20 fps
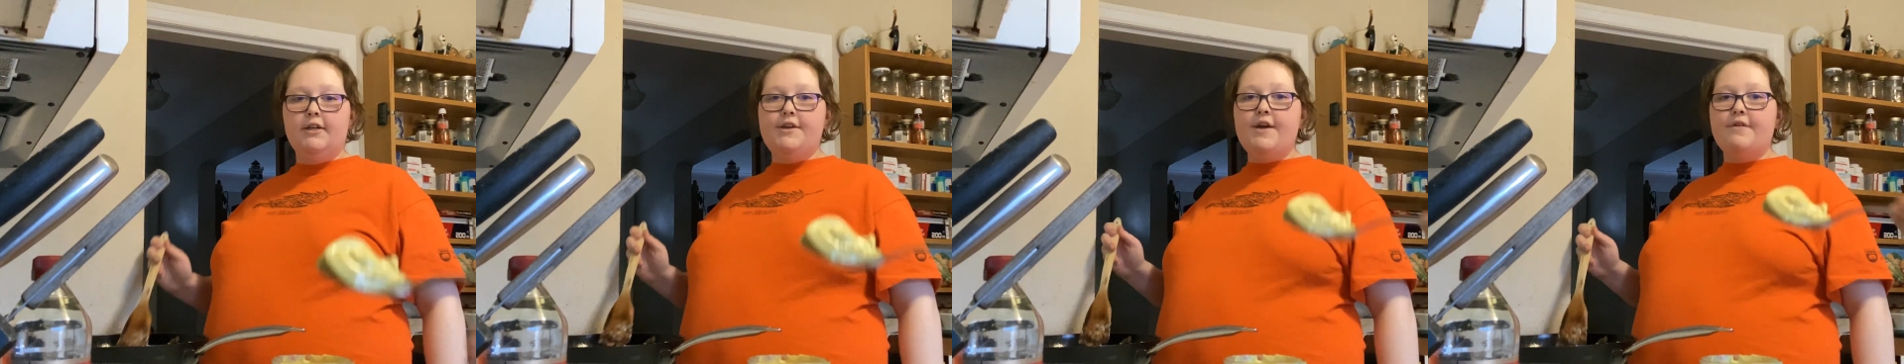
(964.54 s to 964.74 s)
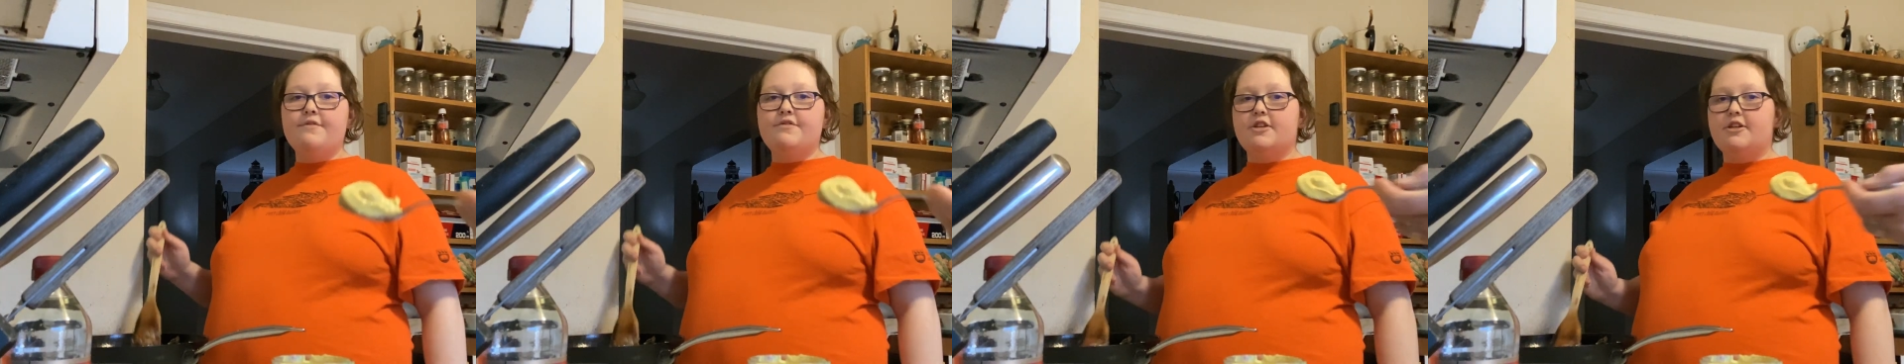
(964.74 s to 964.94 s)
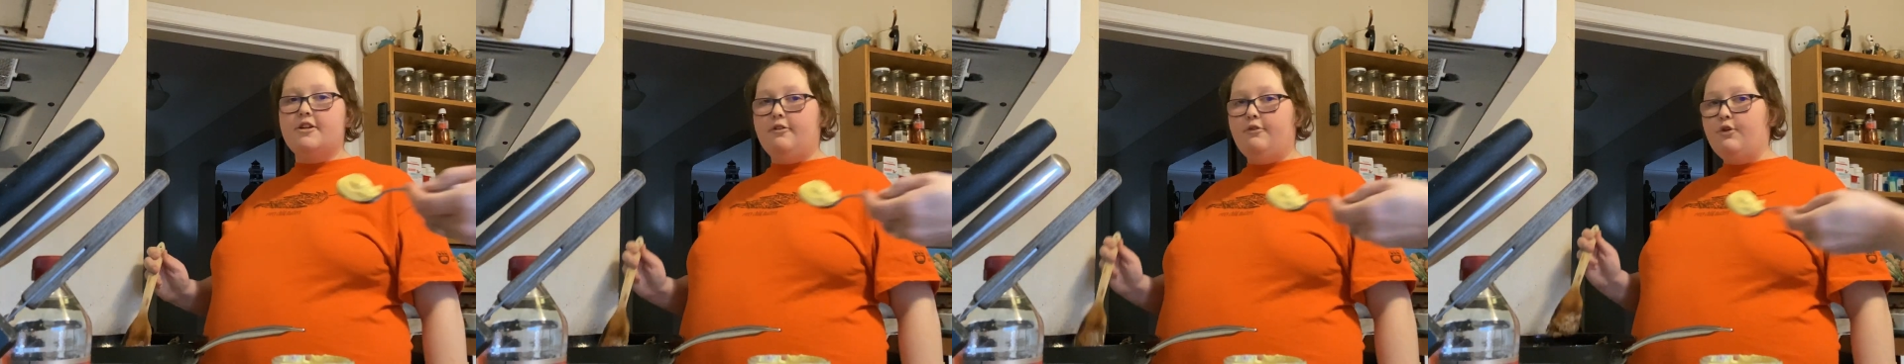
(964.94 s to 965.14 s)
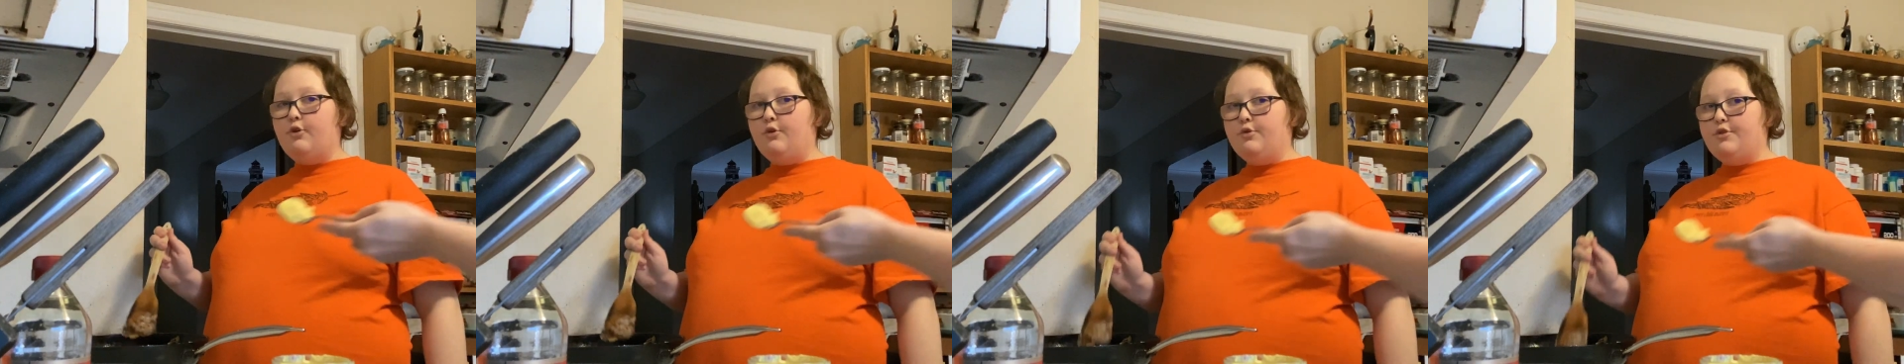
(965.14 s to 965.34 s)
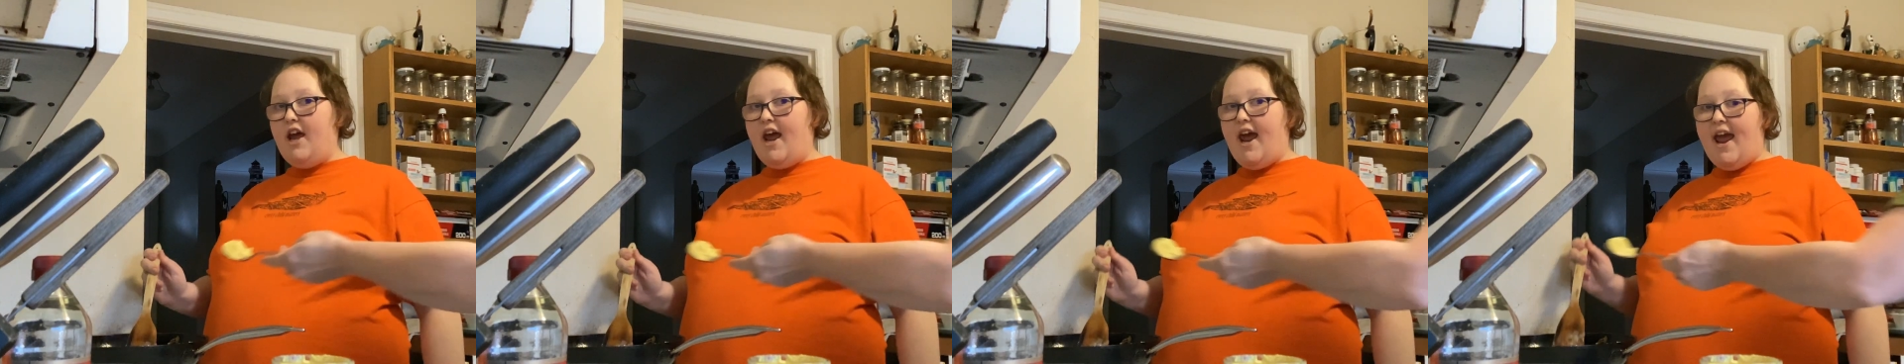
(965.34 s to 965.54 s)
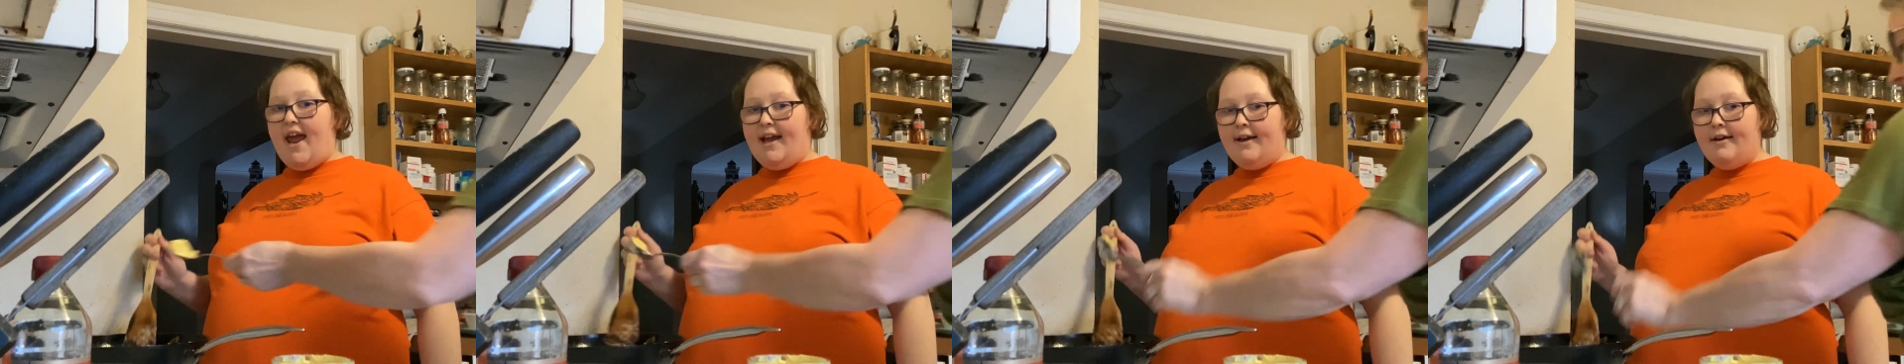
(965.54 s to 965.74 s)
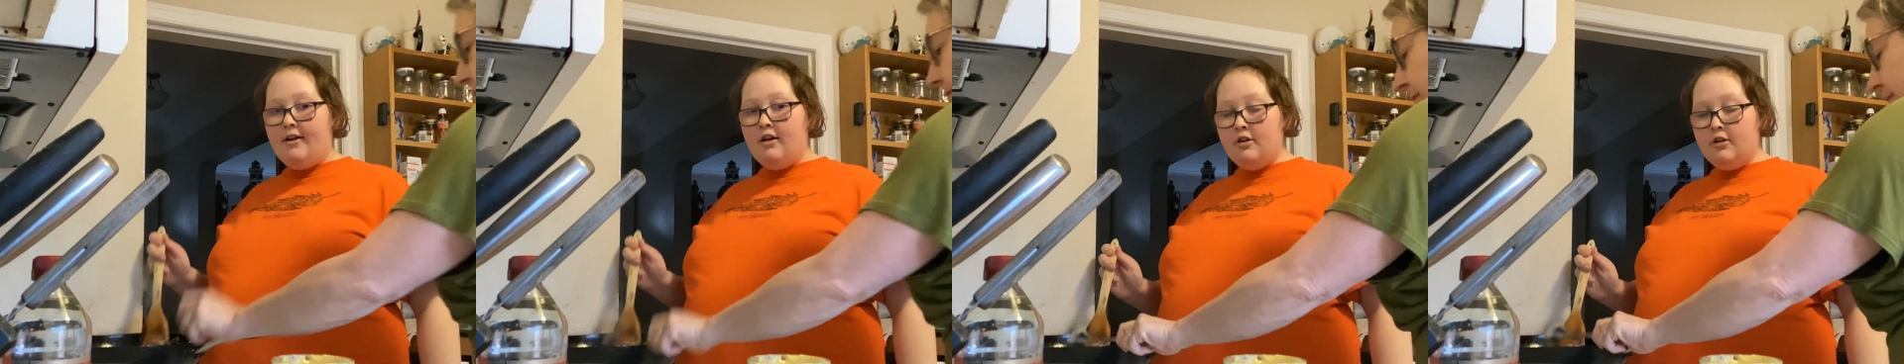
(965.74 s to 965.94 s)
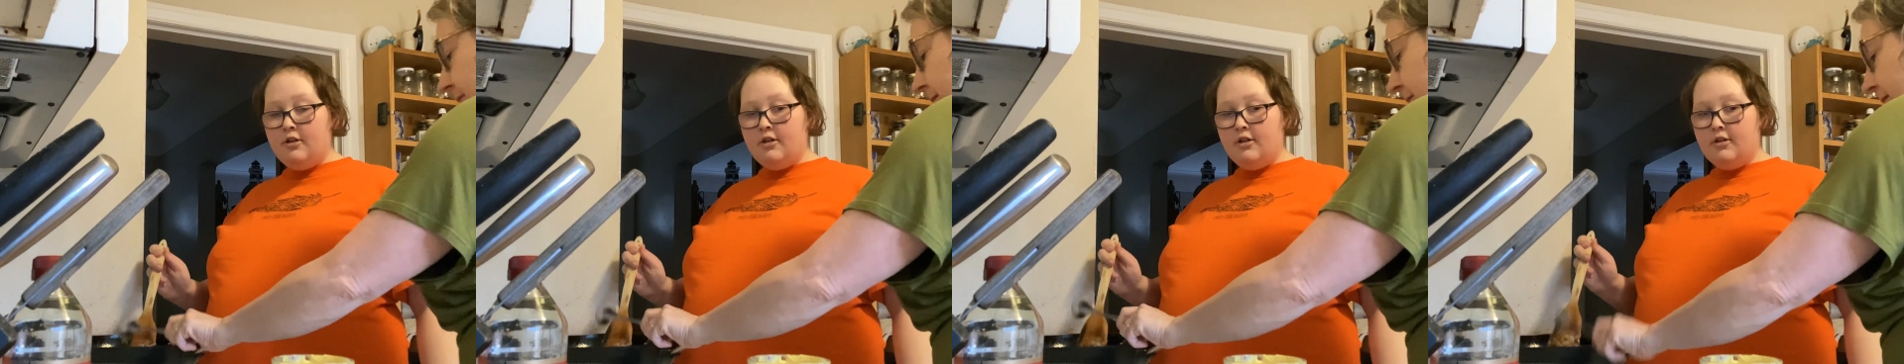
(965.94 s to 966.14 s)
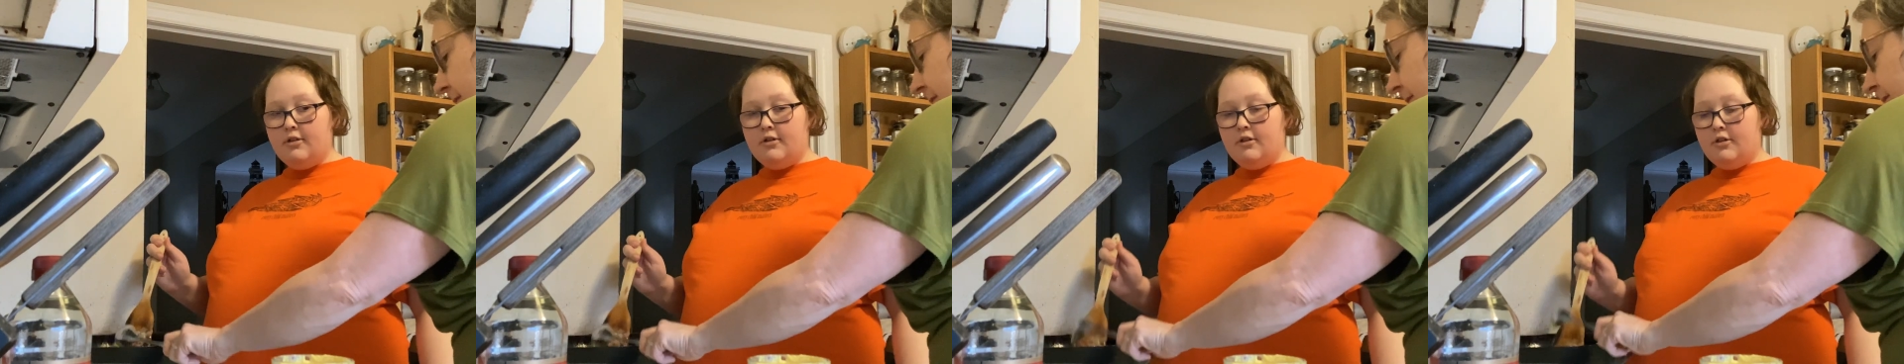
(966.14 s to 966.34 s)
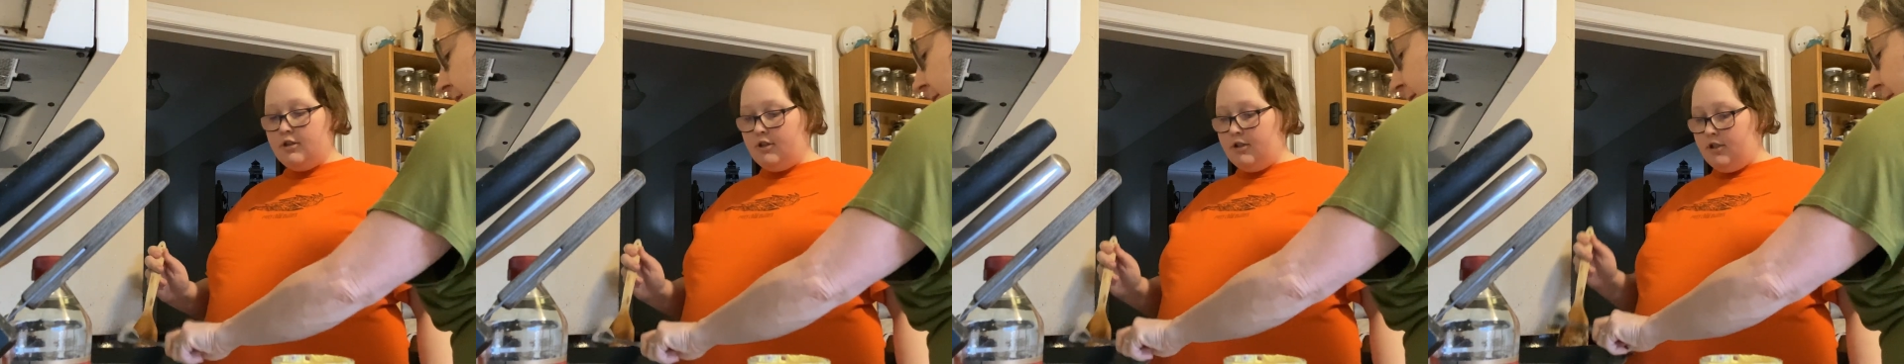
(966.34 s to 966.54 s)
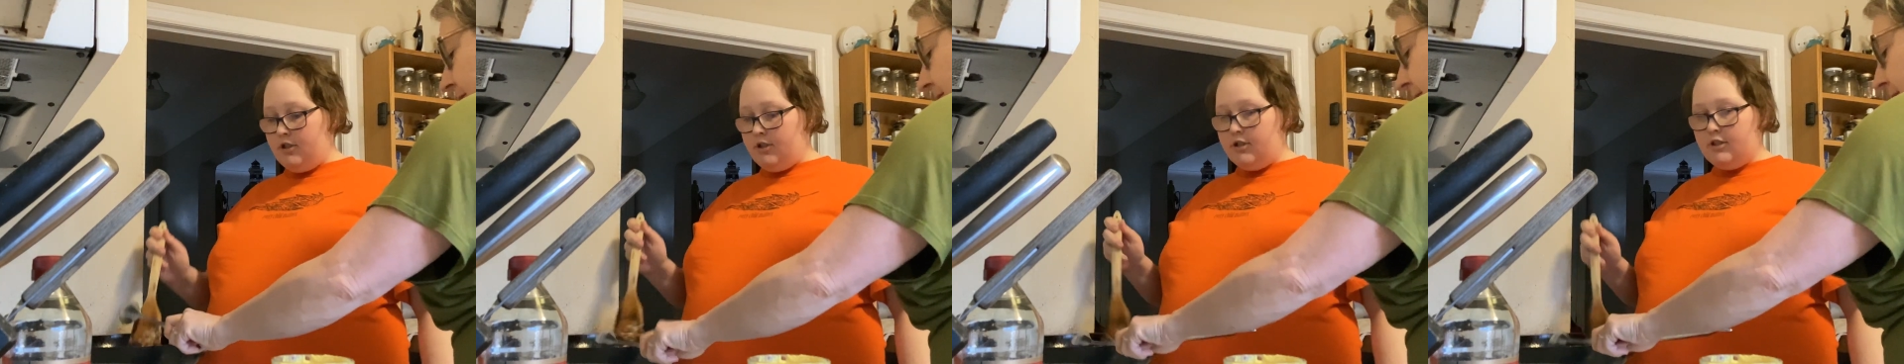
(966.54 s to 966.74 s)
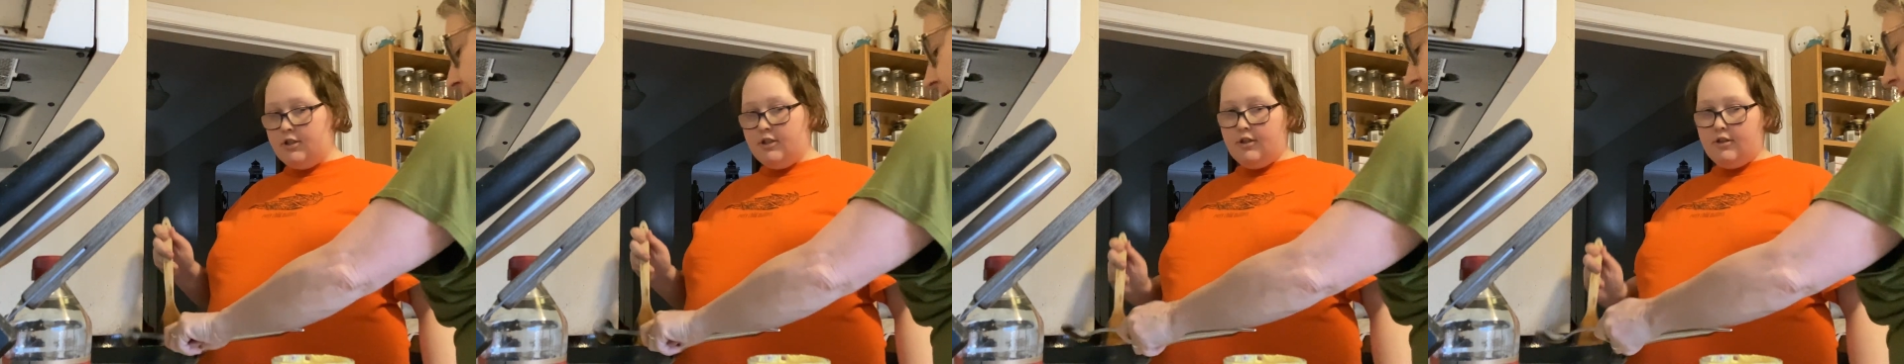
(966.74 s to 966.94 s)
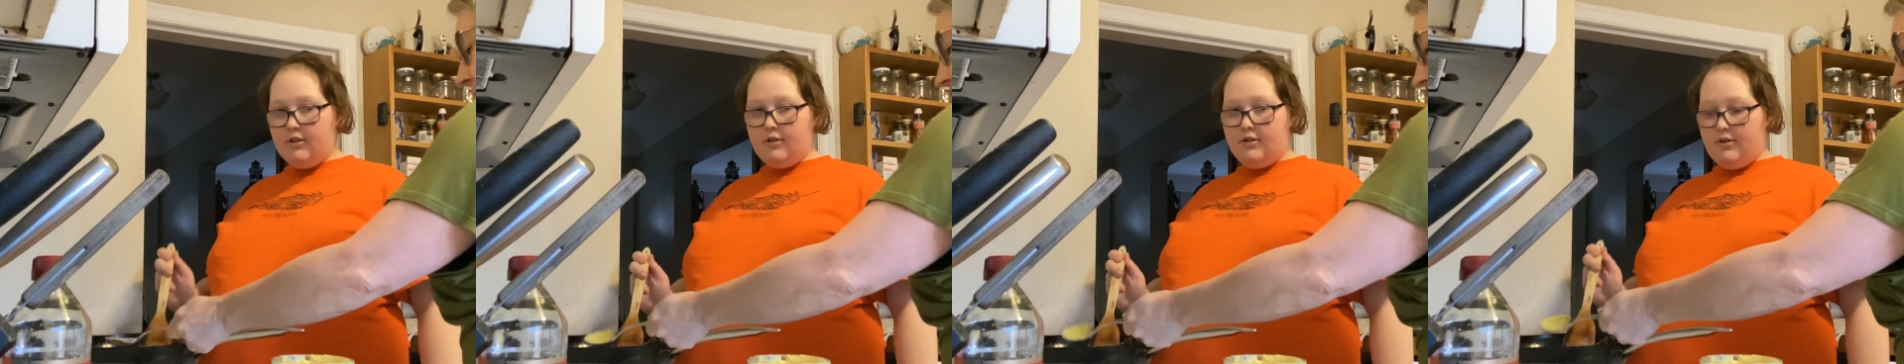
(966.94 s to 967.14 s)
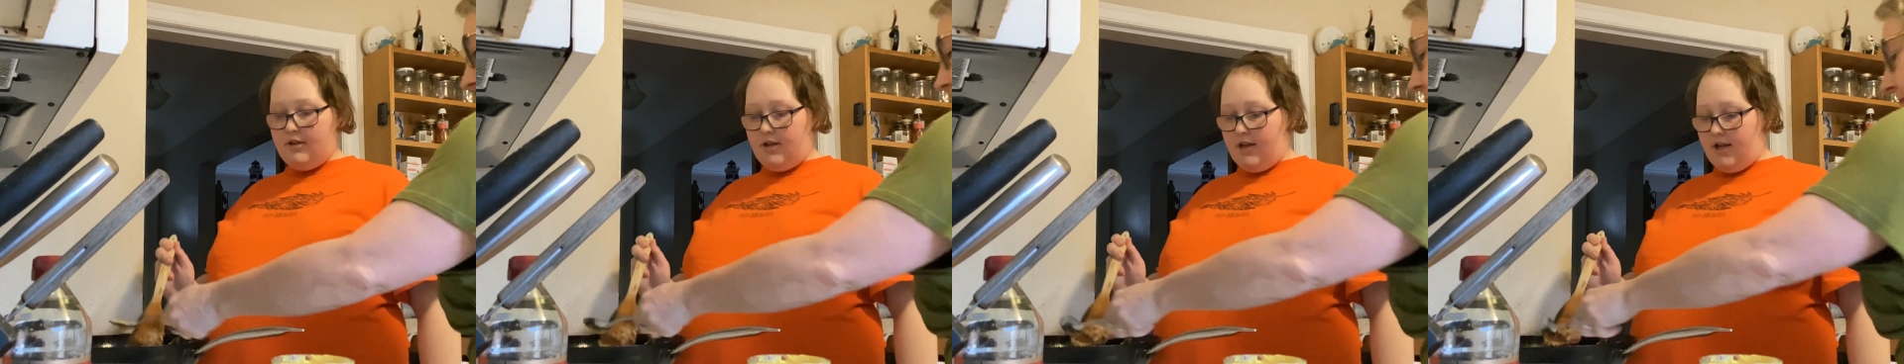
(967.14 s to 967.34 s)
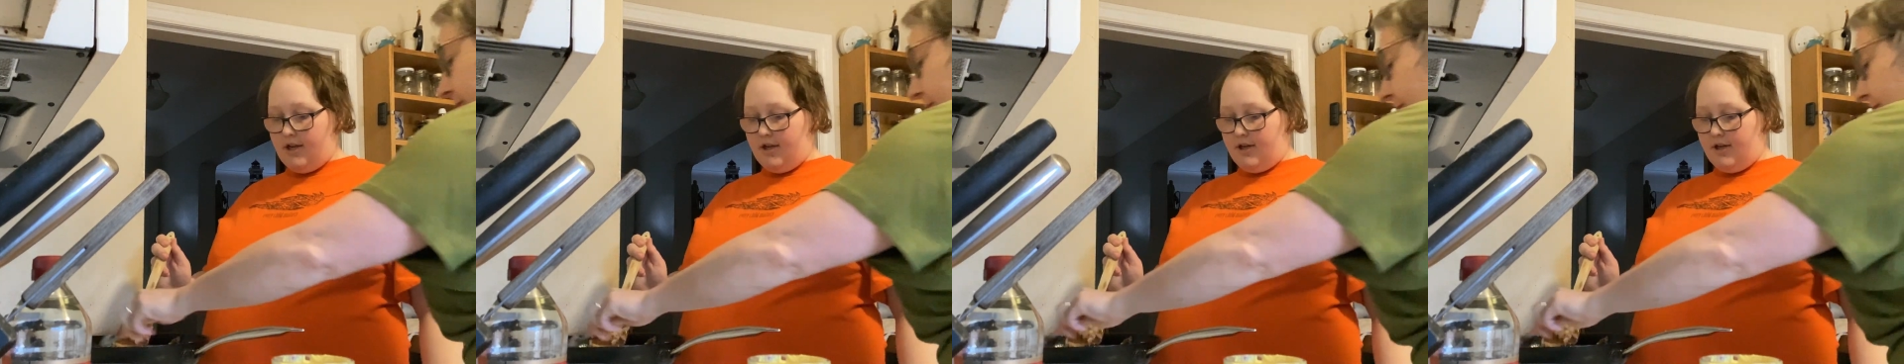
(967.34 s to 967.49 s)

Gives it a little tang. Okay,